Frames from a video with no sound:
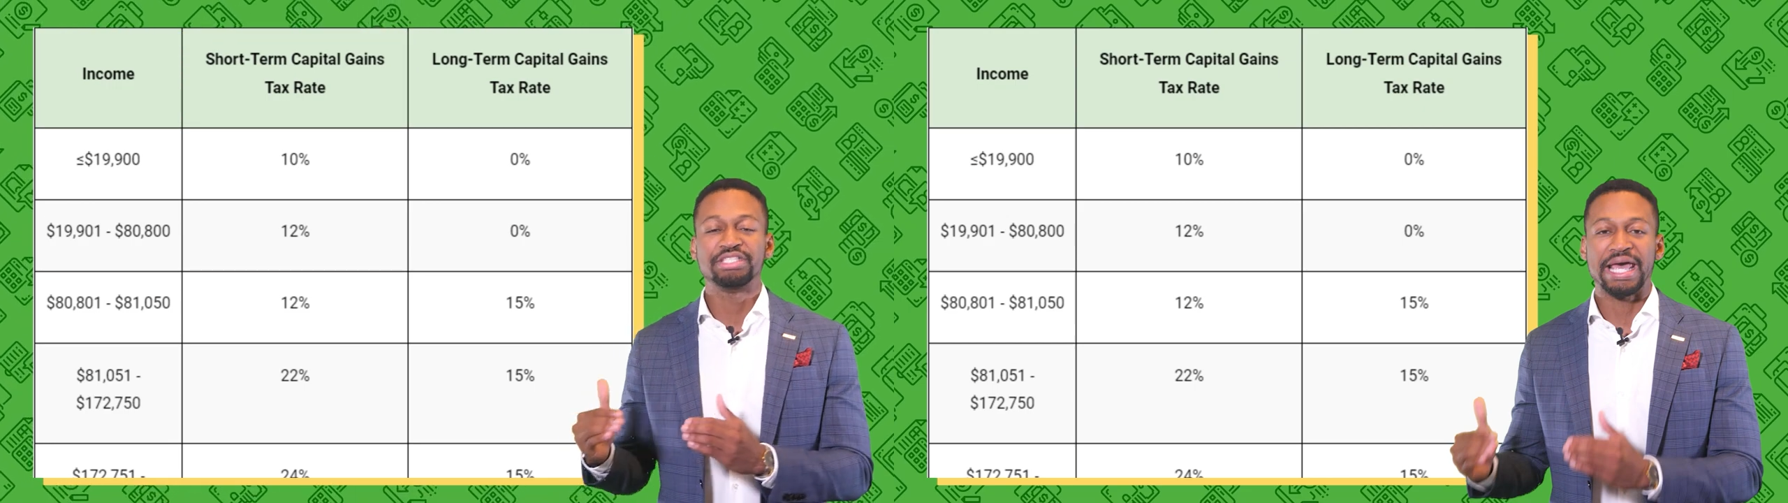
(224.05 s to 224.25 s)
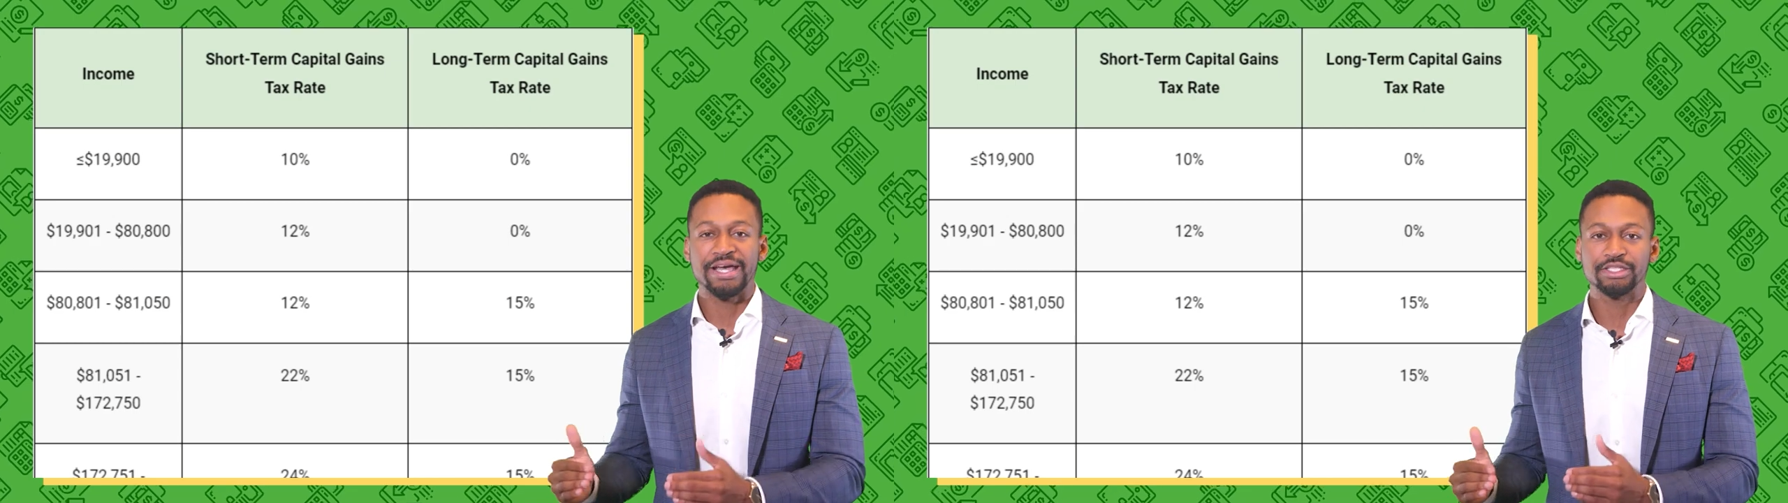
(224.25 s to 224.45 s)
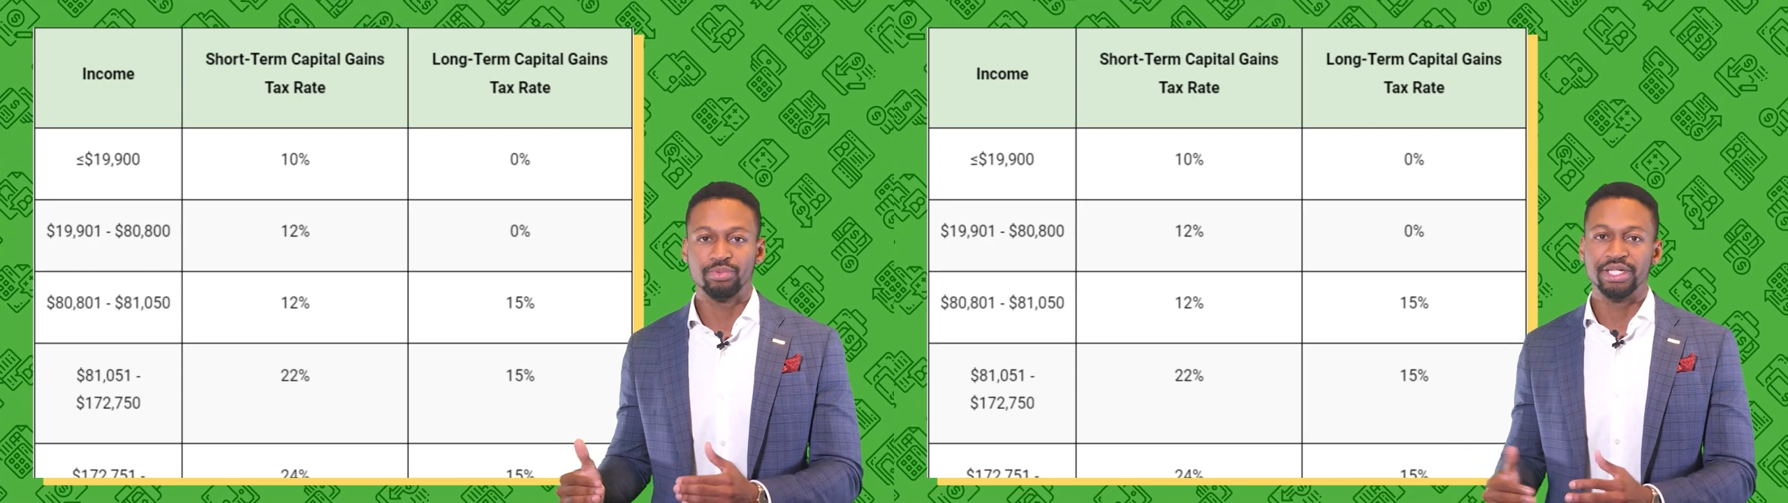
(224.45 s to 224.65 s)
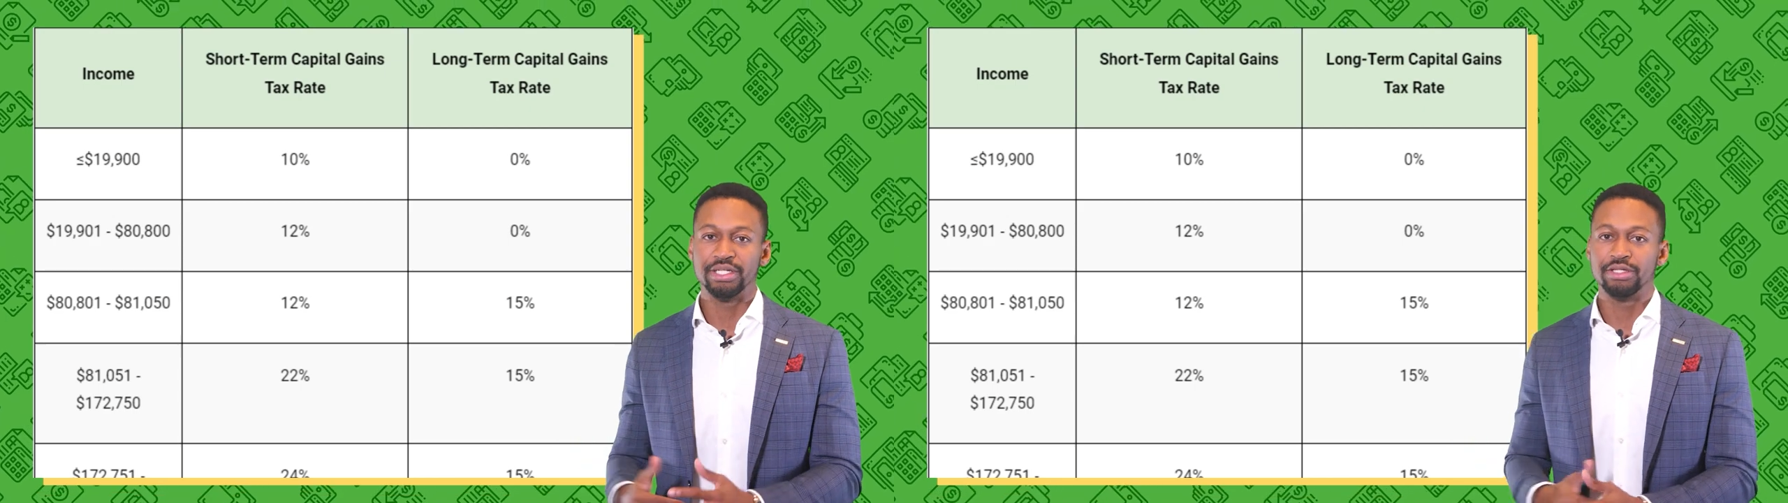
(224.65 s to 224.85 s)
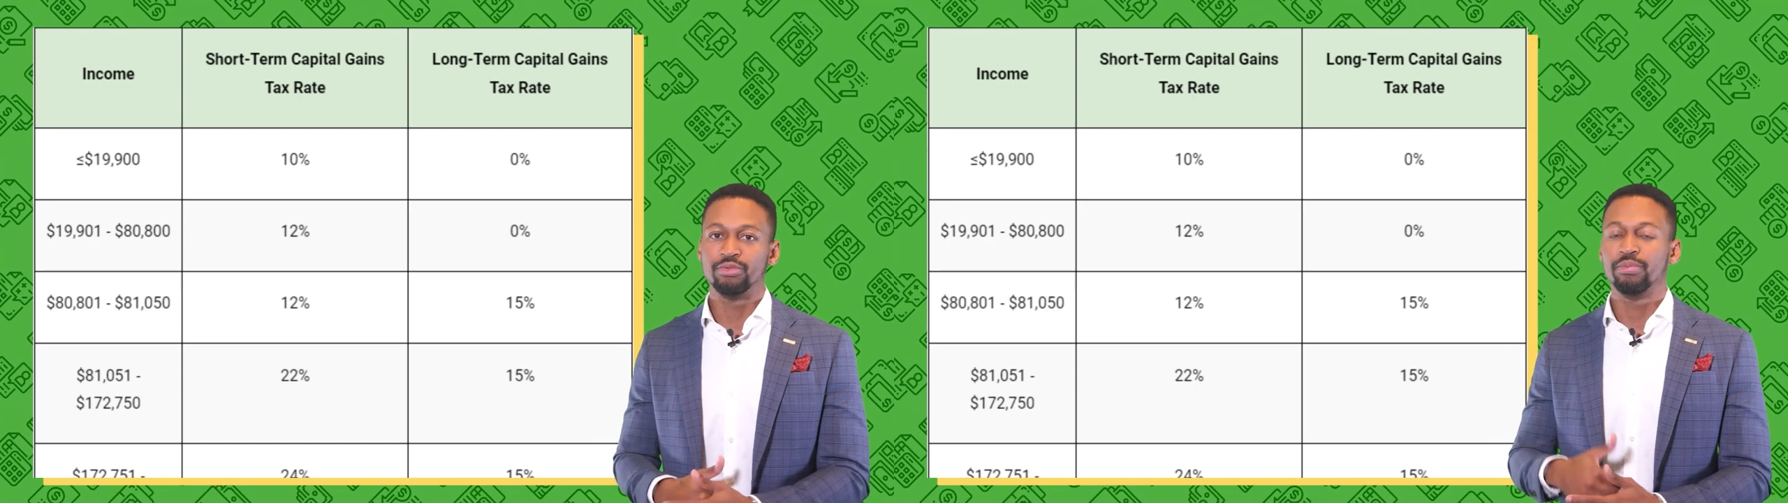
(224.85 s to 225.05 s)
tax rate
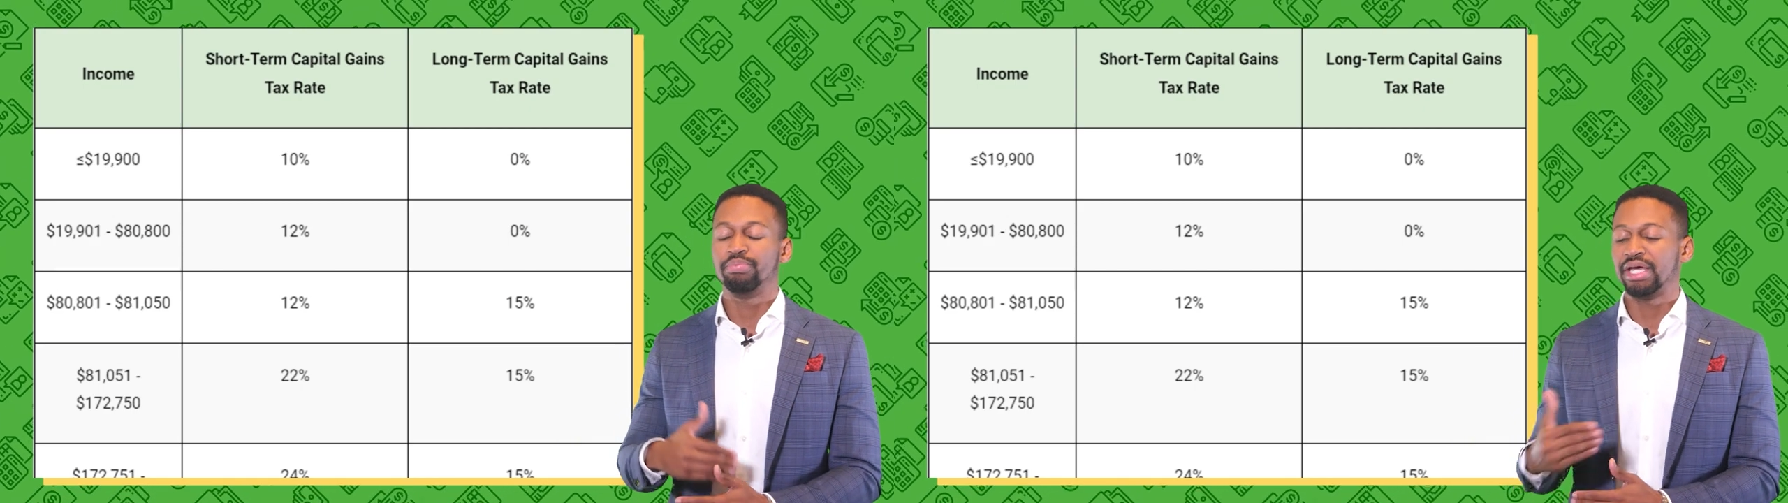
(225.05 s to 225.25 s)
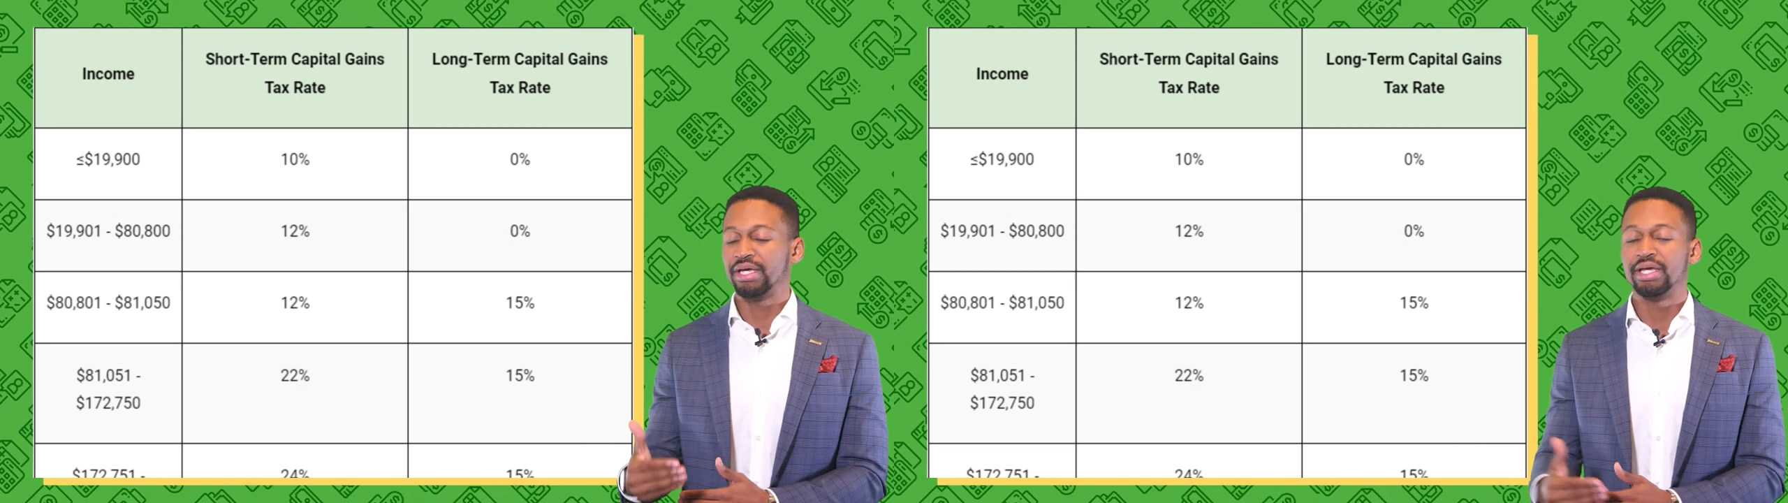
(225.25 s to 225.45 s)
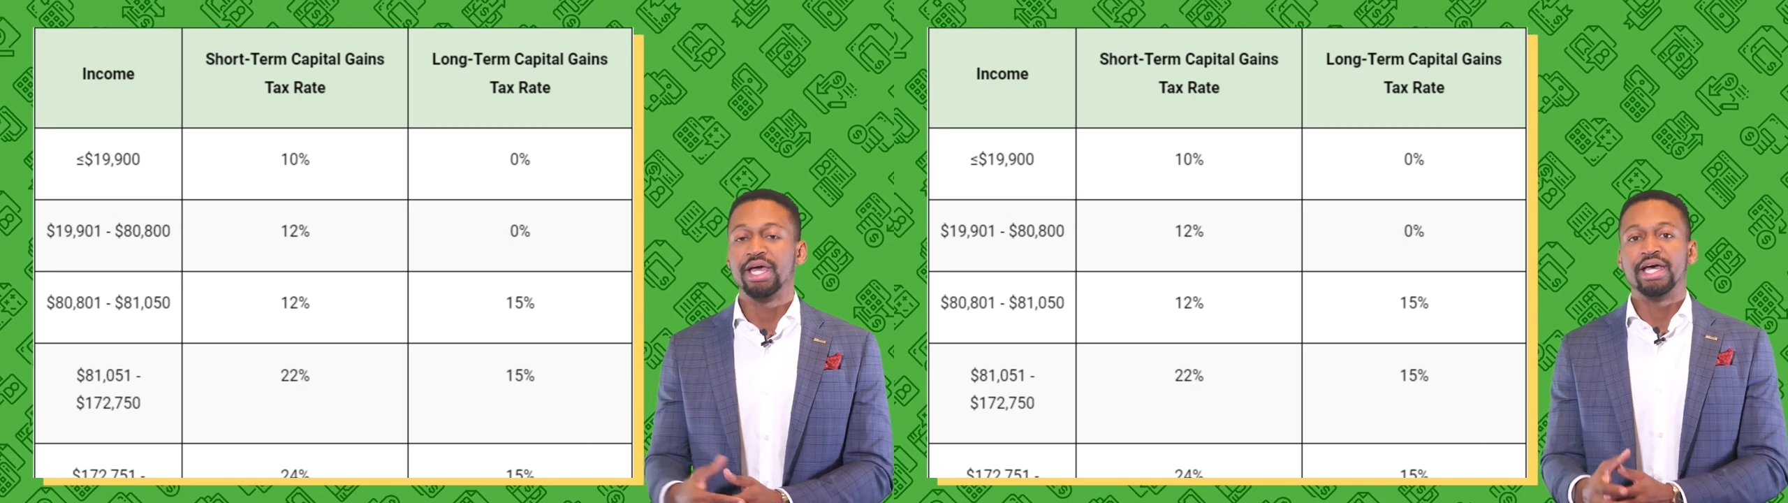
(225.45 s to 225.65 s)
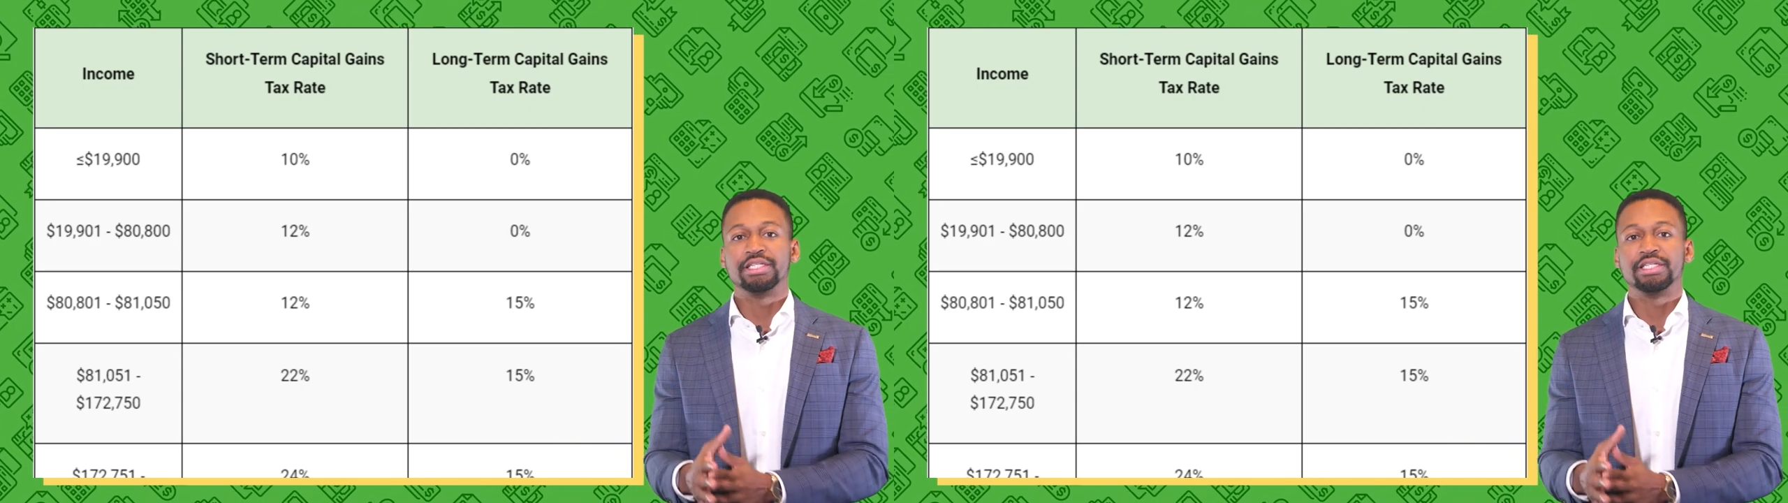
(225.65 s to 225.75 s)
that you would pay